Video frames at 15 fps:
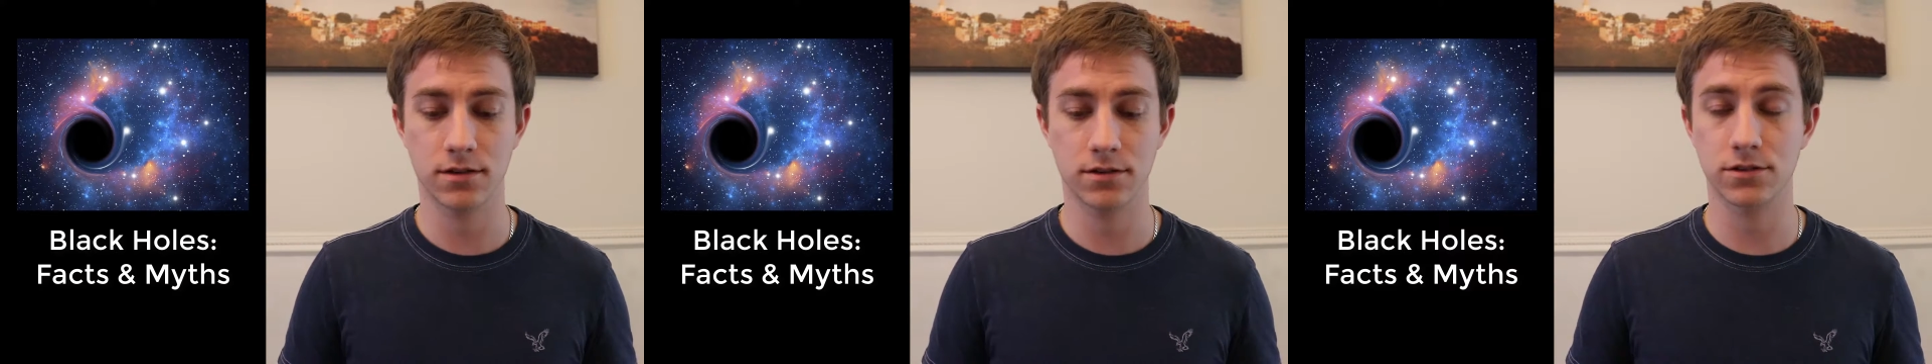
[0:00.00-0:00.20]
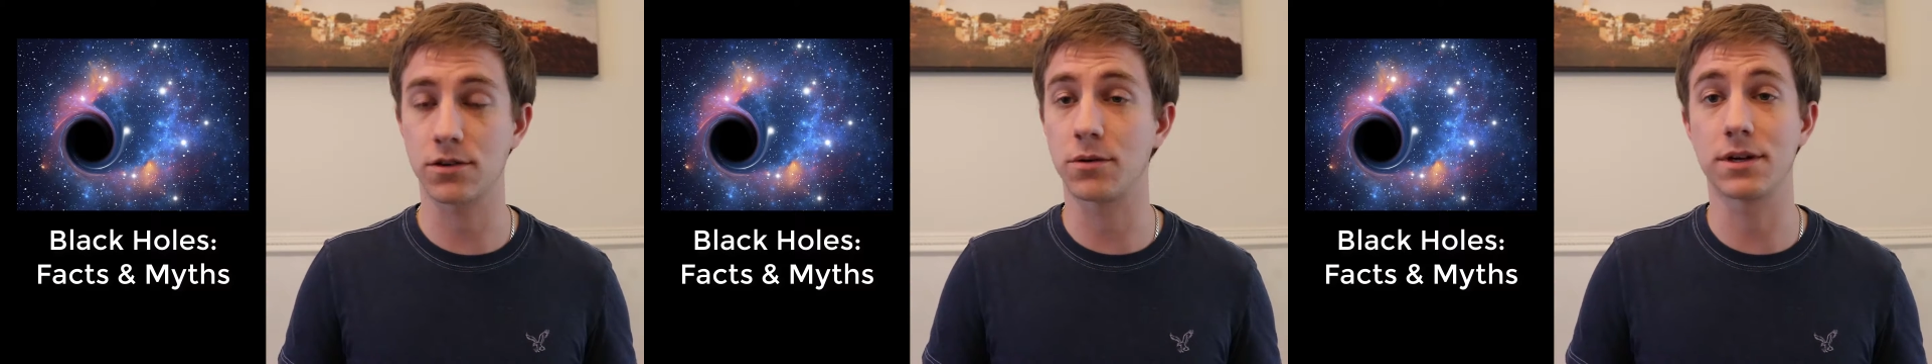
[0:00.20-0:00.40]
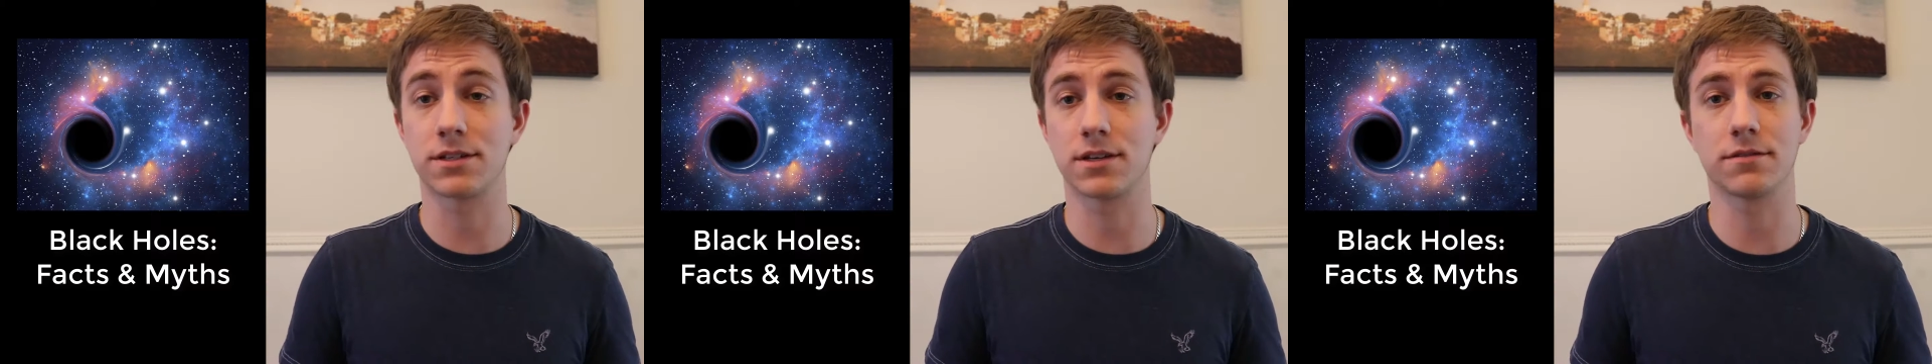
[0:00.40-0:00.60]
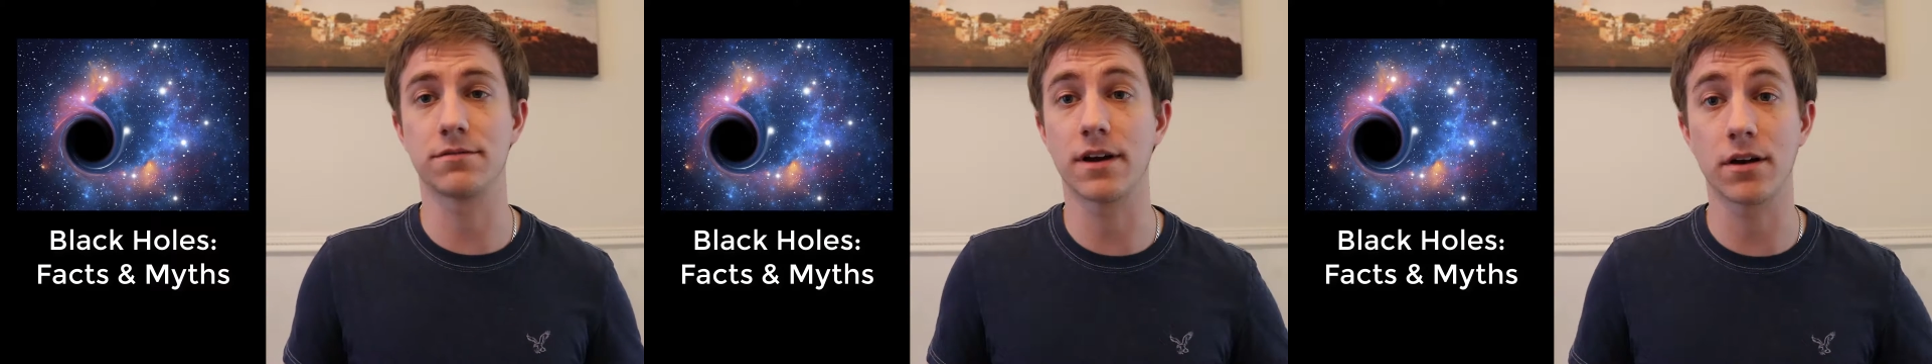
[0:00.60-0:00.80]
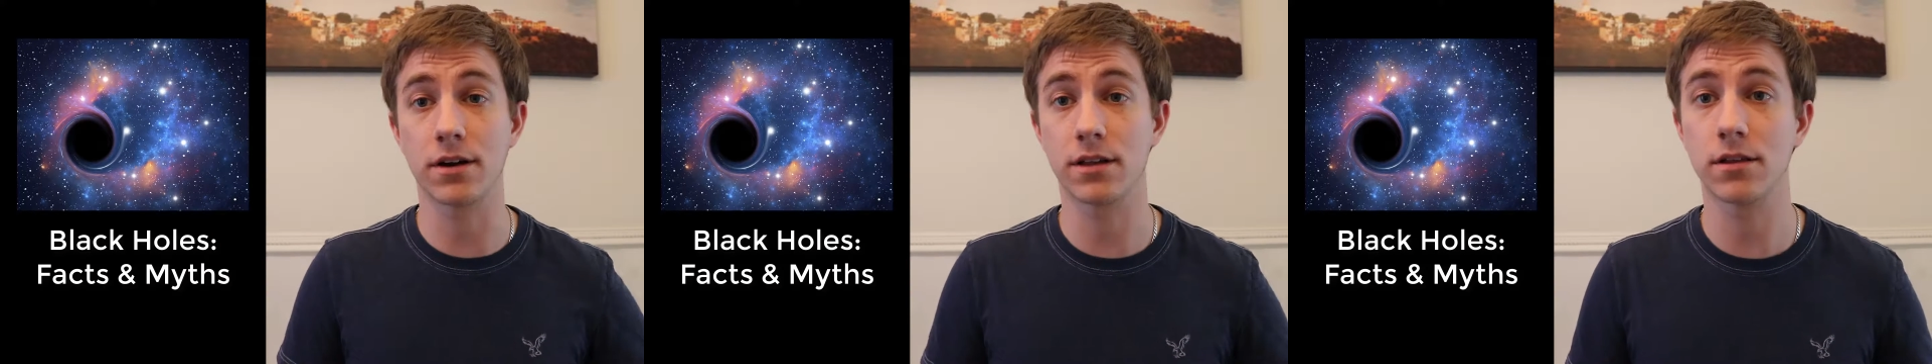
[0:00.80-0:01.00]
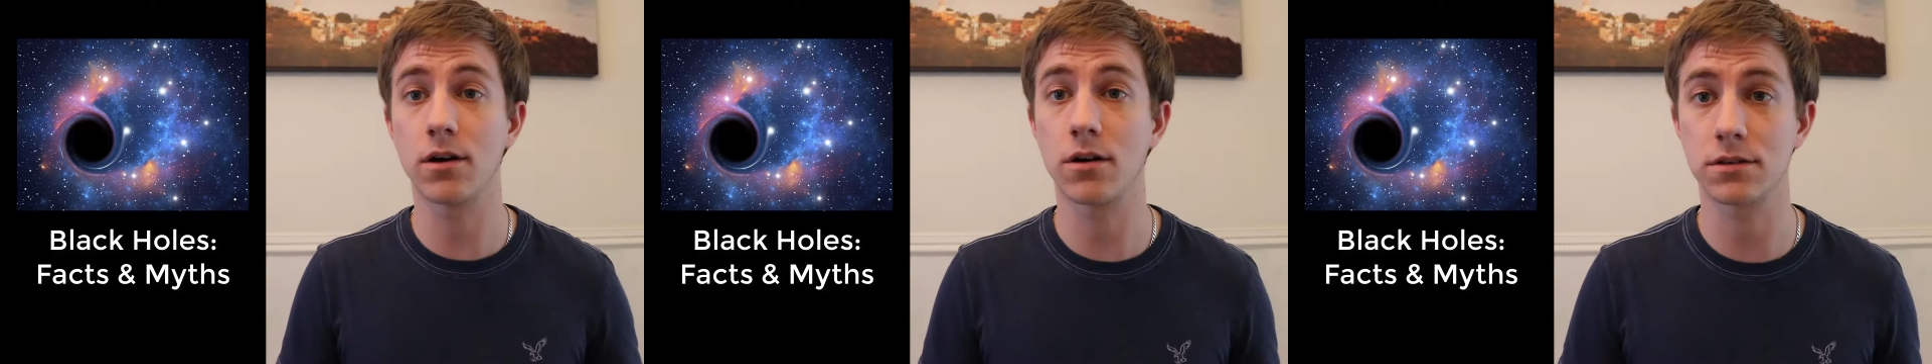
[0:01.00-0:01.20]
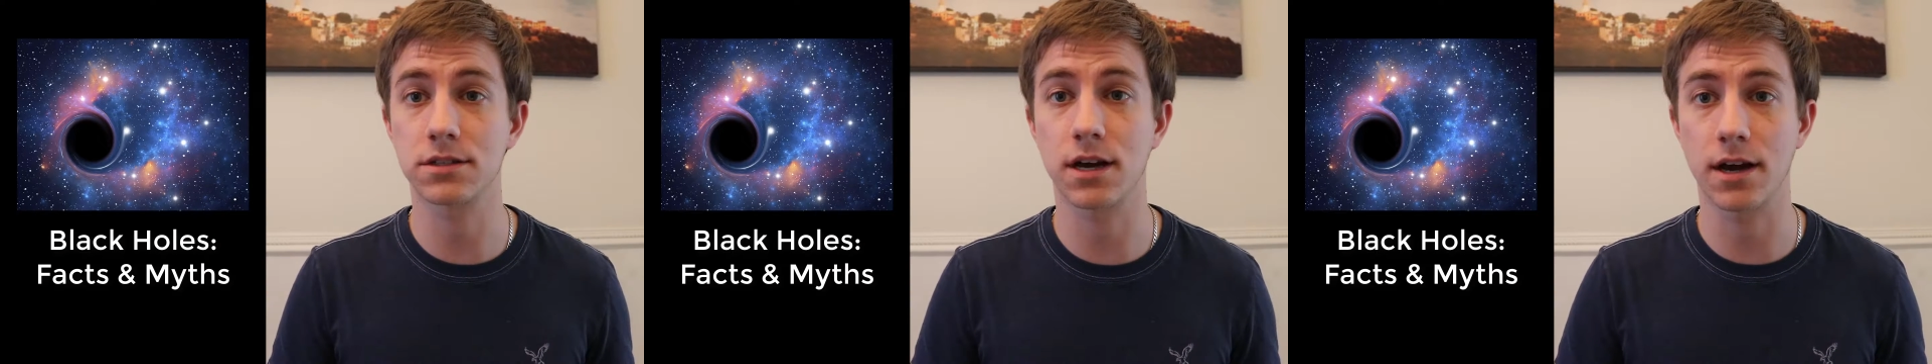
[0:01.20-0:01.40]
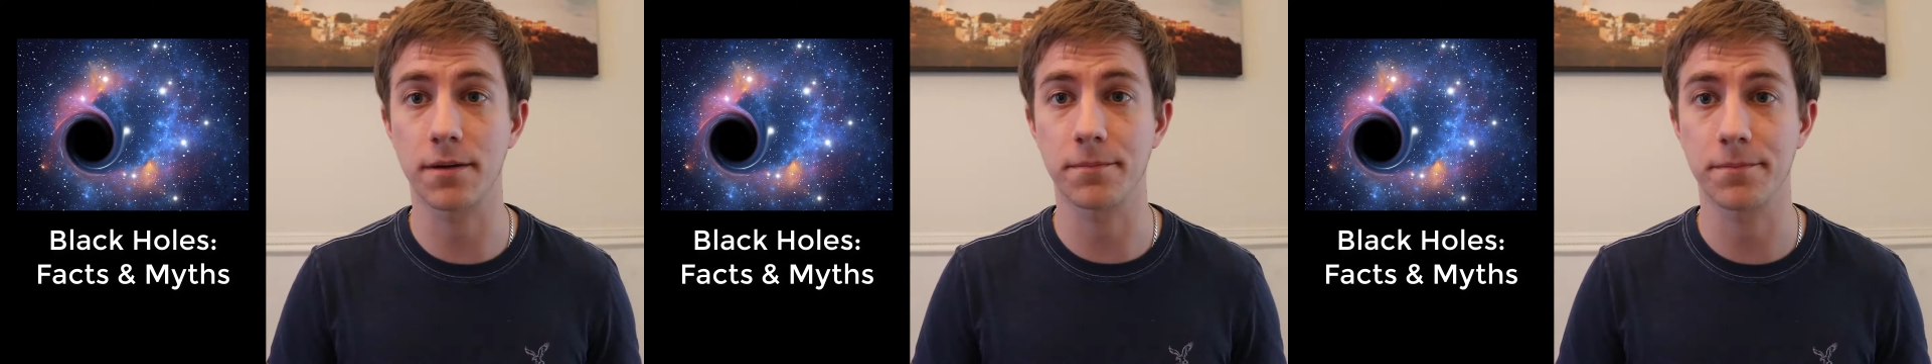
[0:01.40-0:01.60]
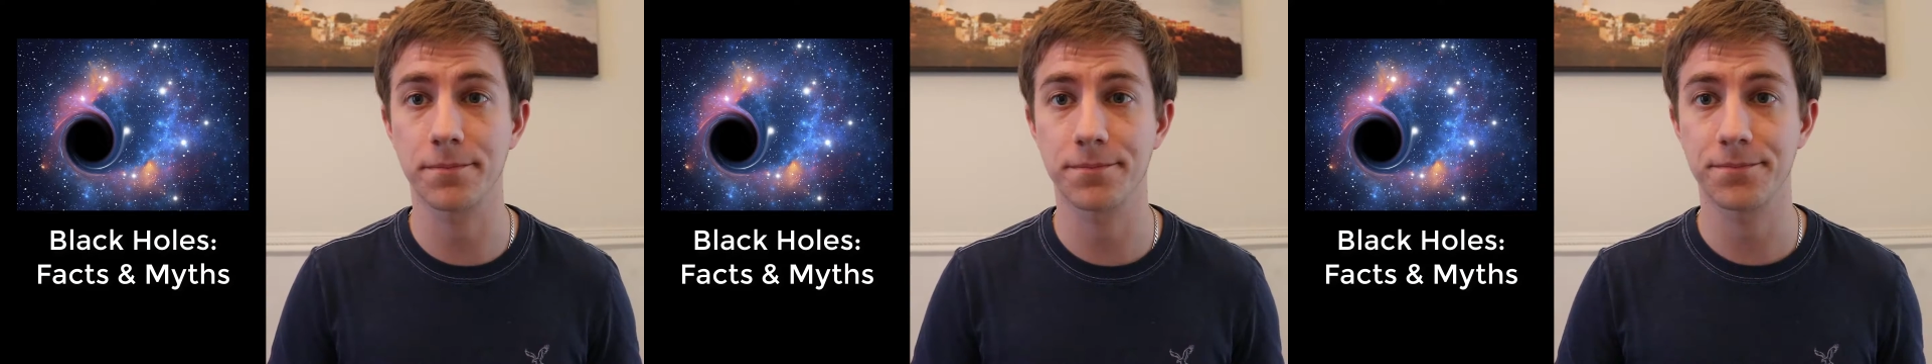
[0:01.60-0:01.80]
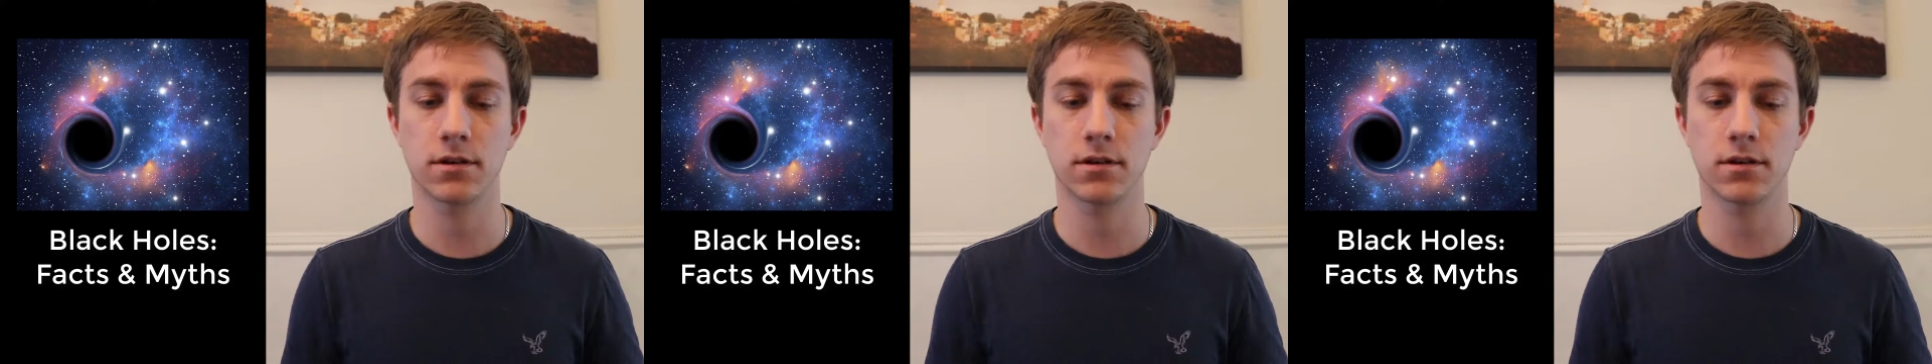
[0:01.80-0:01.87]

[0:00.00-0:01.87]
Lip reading: So it's a very long time.